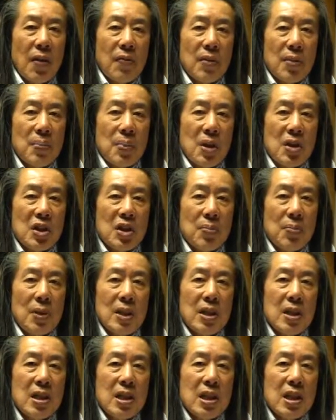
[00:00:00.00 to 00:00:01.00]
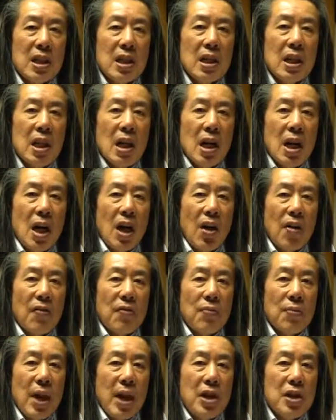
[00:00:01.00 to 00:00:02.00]
of the possibility
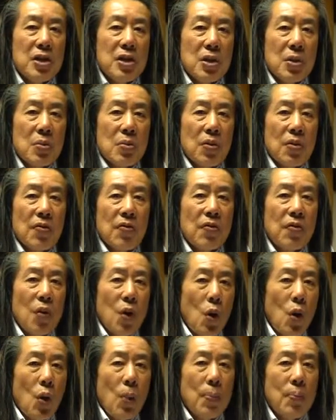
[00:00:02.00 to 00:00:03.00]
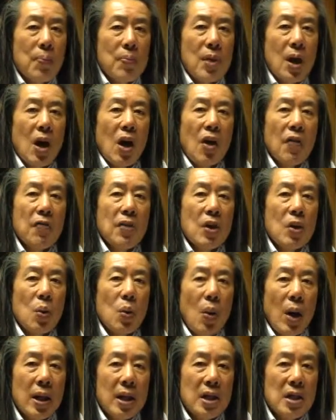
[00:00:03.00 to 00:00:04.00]
of major reform, of
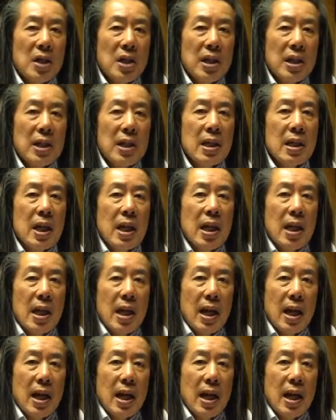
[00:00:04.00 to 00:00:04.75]
equality,